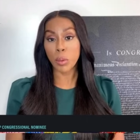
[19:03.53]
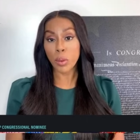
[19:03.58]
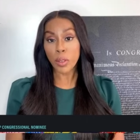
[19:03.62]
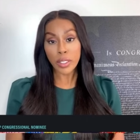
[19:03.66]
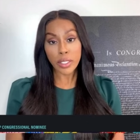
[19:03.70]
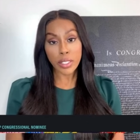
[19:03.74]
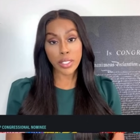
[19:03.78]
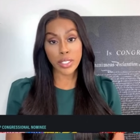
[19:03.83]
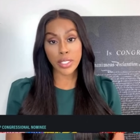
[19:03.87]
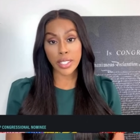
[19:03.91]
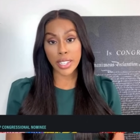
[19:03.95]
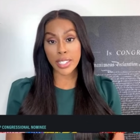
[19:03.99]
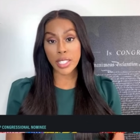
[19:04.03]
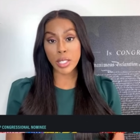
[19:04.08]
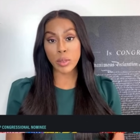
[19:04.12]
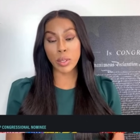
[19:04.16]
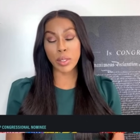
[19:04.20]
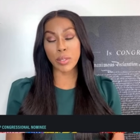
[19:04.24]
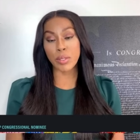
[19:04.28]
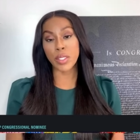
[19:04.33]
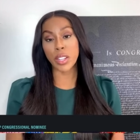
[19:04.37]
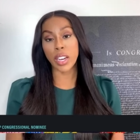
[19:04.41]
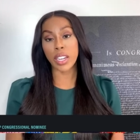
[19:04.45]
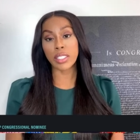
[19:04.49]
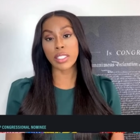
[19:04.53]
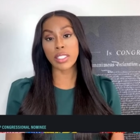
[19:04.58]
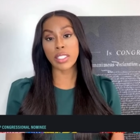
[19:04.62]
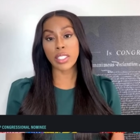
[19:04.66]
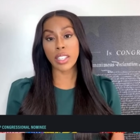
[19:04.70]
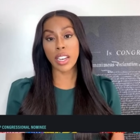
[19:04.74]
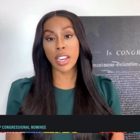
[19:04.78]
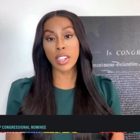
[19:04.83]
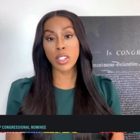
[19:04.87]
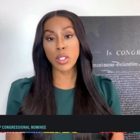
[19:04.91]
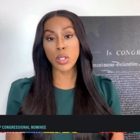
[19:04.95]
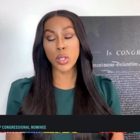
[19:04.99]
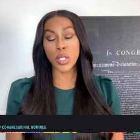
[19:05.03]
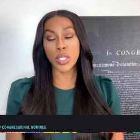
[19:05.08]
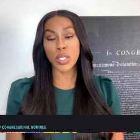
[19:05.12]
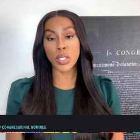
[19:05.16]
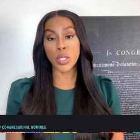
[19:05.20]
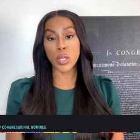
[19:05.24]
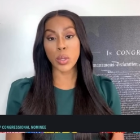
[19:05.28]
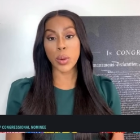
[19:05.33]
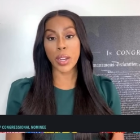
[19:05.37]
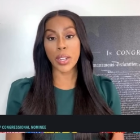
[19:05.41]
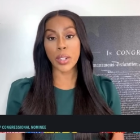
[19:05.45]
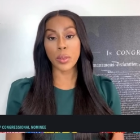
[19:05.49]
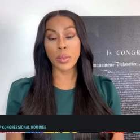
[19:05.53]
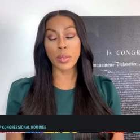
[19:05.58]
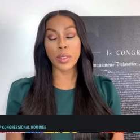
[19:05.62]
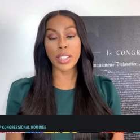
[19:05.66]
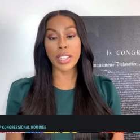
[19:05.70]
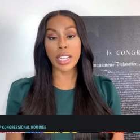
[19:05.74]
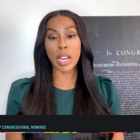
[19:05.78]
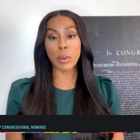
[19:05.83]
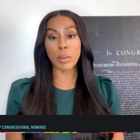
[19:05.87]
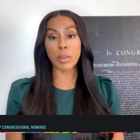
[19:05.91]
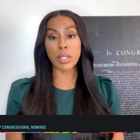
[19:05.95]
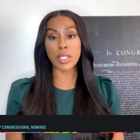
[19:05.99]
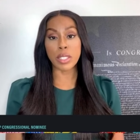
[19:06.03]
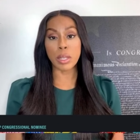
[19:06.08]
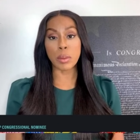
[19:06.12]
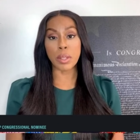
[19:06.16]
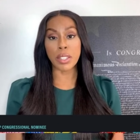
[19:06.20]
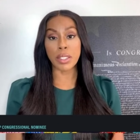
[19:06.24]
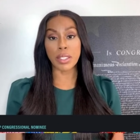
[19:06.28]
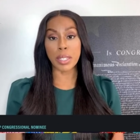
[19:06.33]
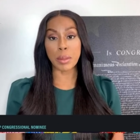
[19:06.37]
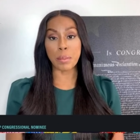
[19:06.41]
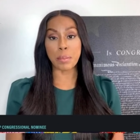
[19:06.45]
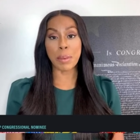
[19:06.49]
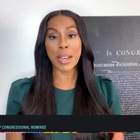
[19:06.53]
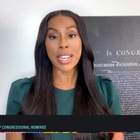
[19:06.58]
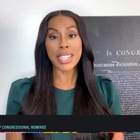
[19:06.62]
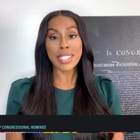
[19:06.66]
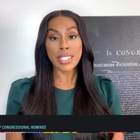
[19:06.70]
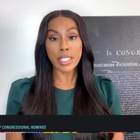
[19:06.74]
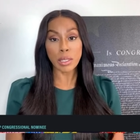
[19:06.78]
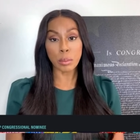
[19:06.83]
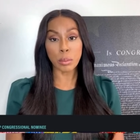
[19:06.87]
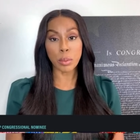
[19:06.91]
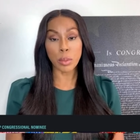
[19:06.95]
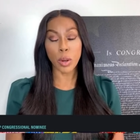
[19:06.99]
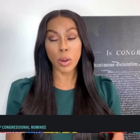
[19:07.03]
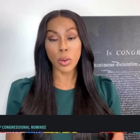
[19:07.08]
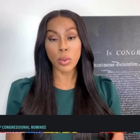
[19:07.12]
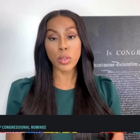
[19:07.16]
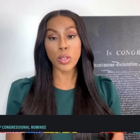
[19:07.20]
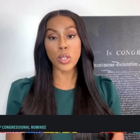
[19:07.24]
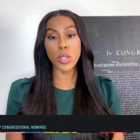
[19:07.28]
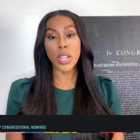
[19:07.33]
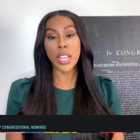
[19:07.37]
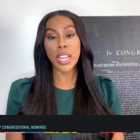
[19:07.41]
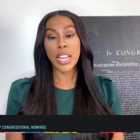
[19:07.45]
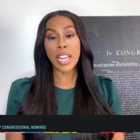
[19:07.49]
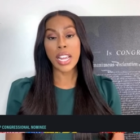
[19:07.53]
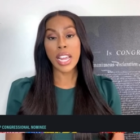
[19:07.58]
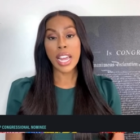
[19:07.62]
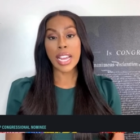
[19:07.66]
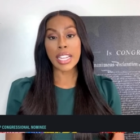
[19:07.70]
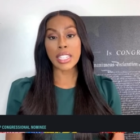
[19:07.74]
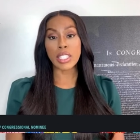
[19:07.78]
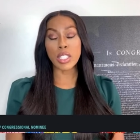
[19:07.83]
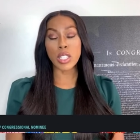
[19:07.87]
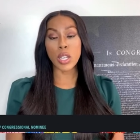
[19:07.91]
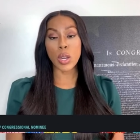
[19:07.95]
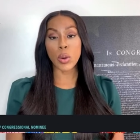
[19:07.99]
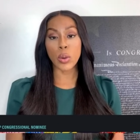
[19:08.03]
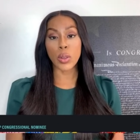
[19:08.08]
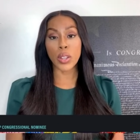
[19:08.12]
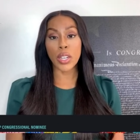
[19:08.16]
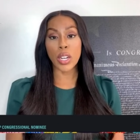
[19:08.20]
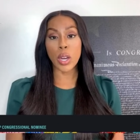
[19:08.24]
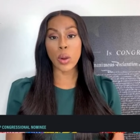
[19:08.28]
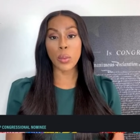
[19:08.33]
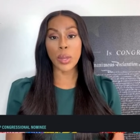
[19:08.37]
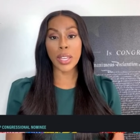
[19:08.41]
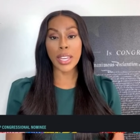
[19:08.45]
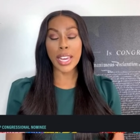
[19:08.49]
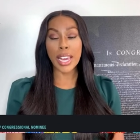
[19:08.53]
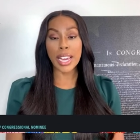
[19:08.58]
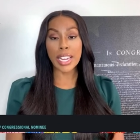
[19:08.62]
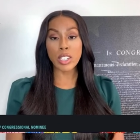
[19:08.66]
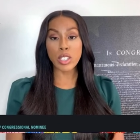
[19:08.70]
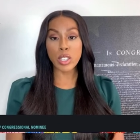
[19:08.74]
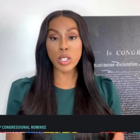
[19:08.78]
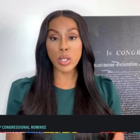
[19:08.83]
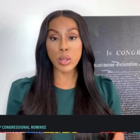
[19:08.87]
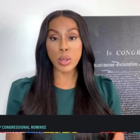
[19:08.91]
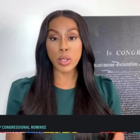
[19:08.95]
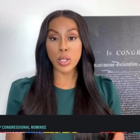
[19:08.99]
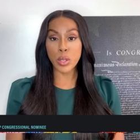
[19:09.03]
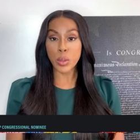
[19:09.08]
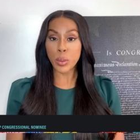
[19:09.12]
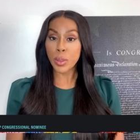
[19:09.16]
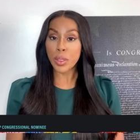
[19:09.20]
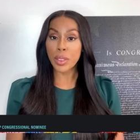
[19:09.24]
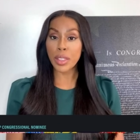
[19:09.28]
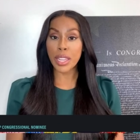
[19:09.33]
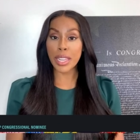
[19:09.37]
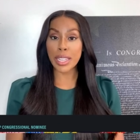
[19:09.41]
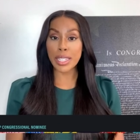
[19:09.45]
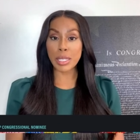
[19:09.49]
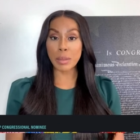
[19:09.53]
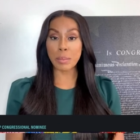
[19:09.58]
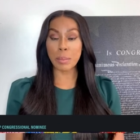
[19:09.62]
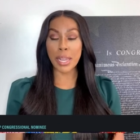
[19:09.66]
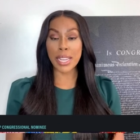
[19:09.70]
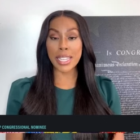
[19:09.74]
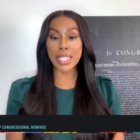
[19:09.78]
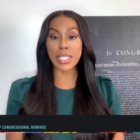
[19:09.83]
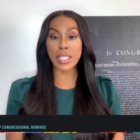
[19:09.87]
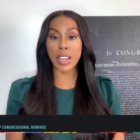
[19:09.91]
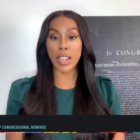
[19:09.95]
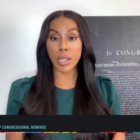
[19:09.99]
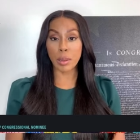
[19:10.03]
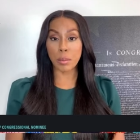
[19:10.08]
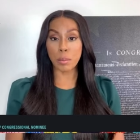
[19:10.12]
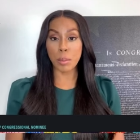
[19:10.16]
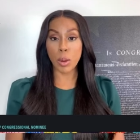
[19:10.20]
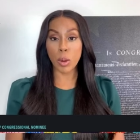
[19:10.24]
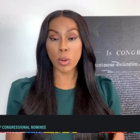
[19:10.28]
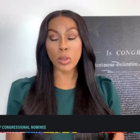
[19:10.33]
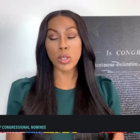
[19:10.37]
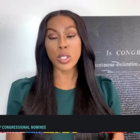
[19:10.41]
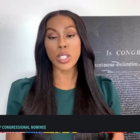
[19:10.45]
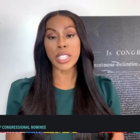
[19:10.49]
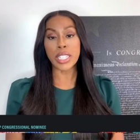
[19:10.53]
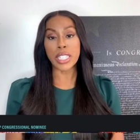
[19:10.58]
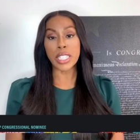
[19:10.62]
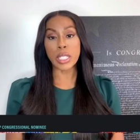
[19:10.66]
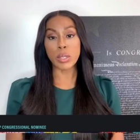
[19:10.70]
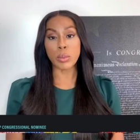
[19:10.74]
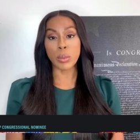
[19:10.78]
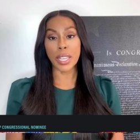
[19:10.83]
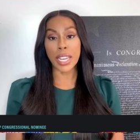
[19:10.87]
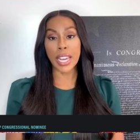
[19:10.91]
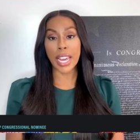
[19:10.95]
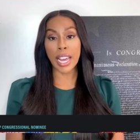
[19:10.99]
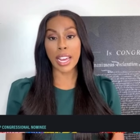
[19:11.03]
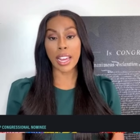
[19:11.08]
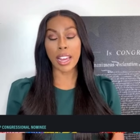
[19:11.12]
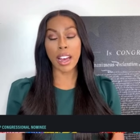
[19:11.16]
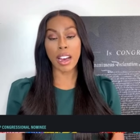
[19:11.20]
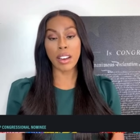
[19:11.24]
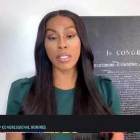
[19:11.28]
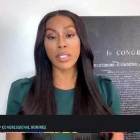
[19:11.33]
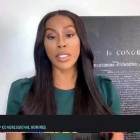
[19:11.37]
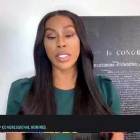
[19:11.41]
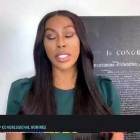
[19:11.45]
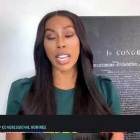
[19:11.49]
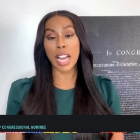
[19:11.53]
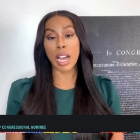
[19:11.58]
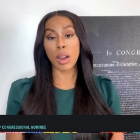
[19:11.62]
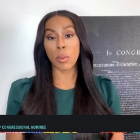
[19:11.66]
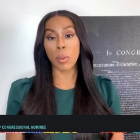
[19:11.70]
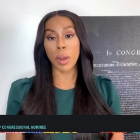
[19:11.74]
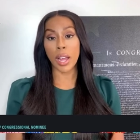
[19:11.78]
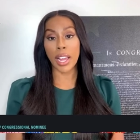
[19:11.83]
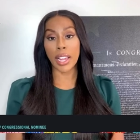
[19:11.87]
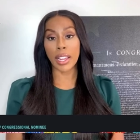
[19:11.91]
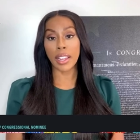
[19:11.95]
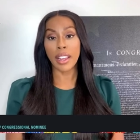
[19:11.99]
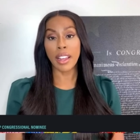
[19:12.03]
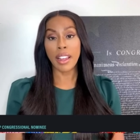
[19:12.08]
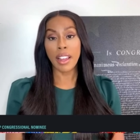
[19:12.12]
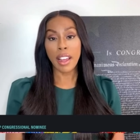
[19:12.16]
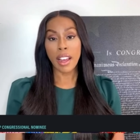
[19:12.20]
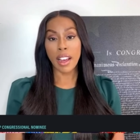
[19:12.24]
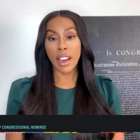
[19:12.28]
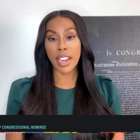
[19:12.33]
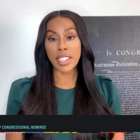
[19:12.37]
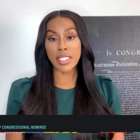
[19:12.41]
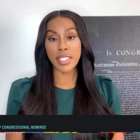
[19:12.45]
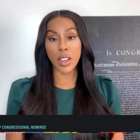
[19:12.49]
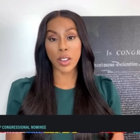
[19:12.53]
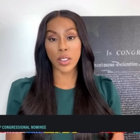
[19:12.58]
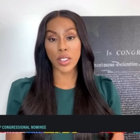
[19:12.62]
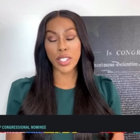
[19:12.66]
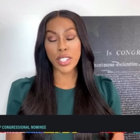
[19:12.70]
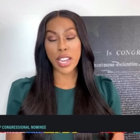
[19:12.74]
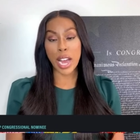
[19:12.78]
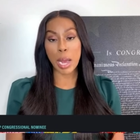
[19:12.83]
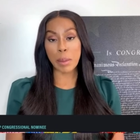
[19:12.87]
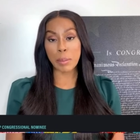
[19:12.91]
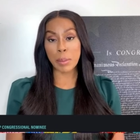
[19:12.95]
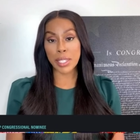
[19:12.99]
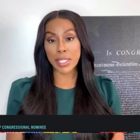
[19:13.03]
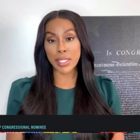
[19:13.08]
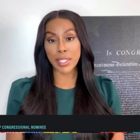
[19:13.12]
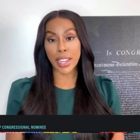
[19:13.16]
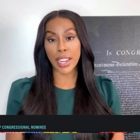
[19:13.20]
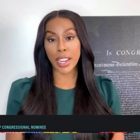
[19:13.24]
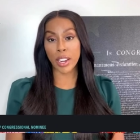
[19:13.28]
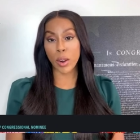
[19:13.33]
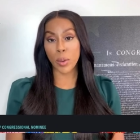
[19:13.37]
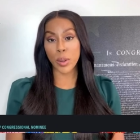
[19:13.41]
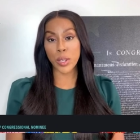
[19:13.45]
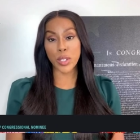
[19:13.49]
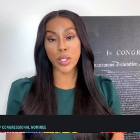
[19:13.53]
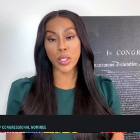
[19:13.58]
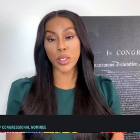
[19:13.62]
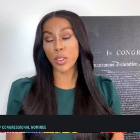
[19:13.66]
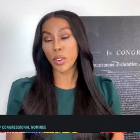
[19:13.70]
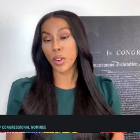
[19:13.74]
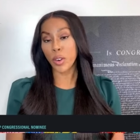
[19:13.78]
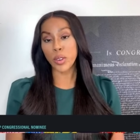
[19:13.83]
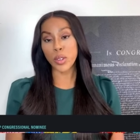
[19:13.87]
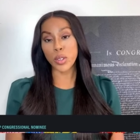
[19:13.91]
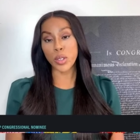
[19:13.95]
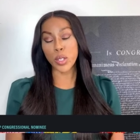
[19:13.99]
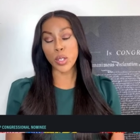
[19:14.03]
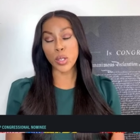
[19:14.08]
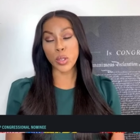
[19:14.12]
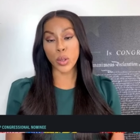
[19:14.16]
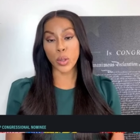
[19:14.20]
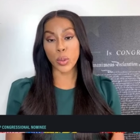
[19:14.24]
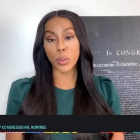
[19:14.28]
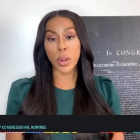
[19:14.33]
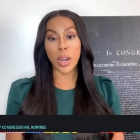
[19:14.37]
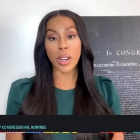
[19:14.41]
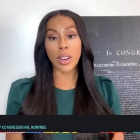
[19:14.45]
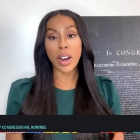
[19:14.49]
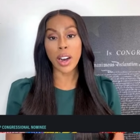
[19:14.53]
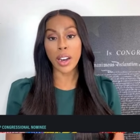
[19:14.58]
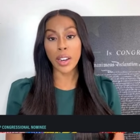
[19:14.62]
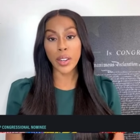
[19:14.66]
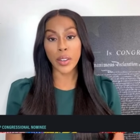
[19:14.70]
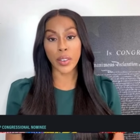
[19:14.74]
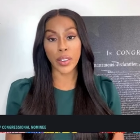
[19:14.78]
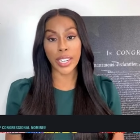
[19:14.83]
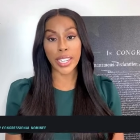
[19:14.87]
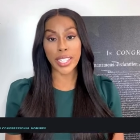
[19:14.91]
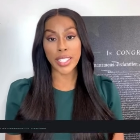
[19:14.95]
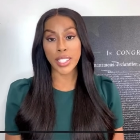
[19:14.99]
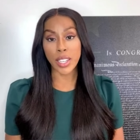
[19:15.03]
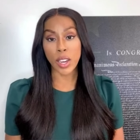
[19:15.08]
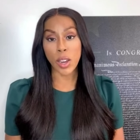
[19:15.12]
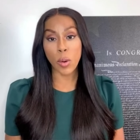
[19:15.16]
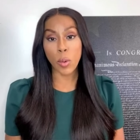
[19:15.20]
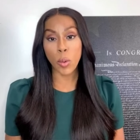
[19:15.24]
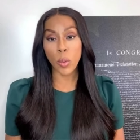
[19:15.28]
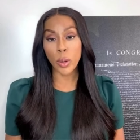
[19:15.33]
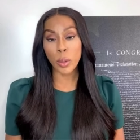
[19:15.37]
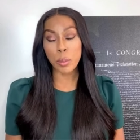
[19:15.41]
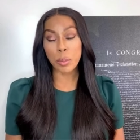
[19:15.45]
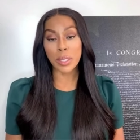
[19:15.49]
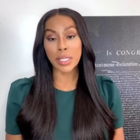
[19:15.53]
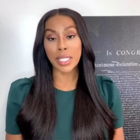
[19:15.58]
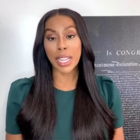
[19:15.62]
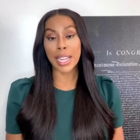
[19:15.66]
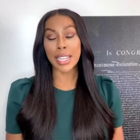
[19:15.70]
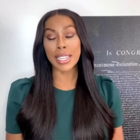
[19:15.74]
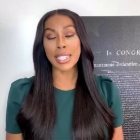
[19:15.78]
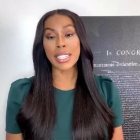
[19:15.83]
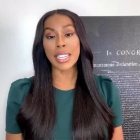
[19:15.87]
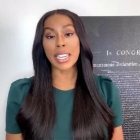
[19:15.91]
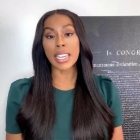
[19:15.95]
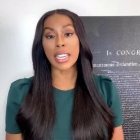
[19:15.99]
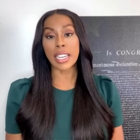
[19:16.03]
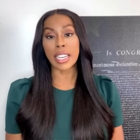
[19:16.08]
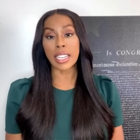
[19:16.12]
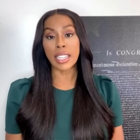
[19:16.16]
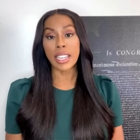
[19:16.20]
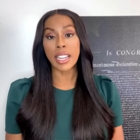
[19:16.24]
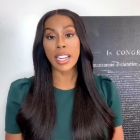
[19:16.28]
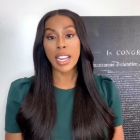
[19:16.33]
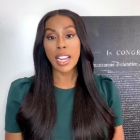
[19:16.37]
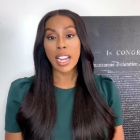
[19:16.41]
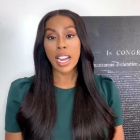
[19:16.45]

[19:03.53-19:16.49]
books since we've done such, and so I don't think that was the, the best approach. And so, you know, we can't just do things based on emotions. We can't govern that way. I say all the time that's like going to the grocery store while hungry. It's a horrible idea.